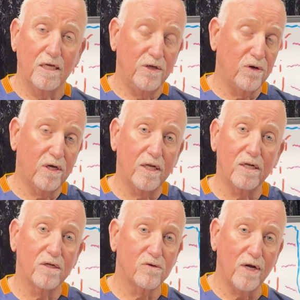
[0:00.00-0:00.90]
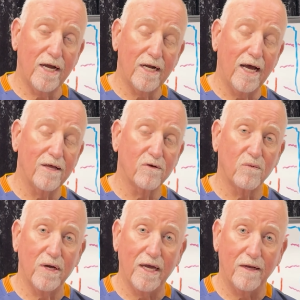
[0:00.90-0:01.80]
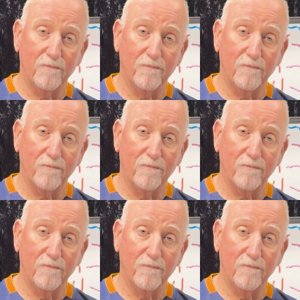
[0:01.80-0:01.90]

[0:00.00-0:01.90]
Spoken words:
You can try it either way.